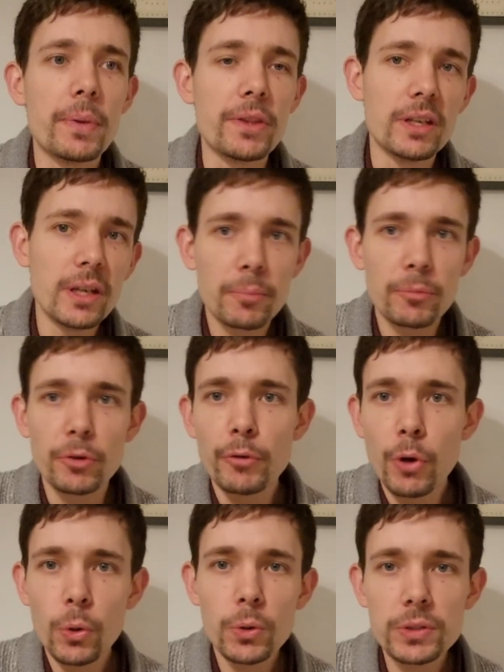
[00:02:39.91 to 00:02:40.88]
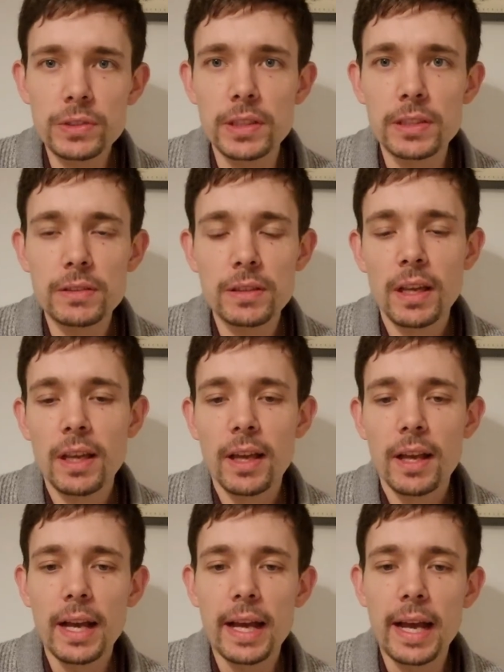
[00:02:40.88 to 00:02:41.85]
but the number of horses
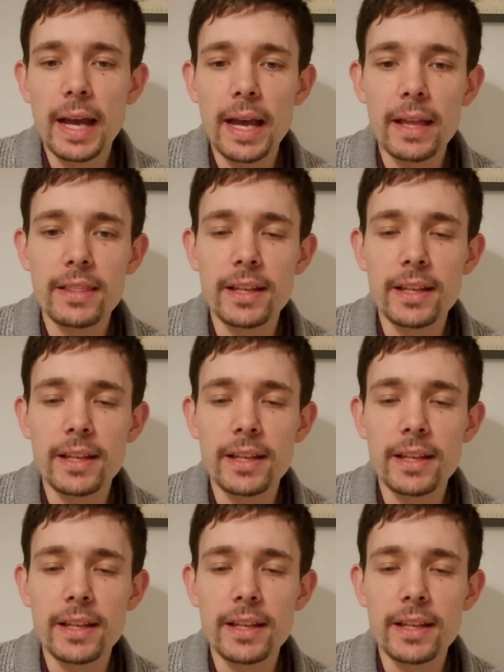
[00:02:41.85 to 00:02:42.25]
uh,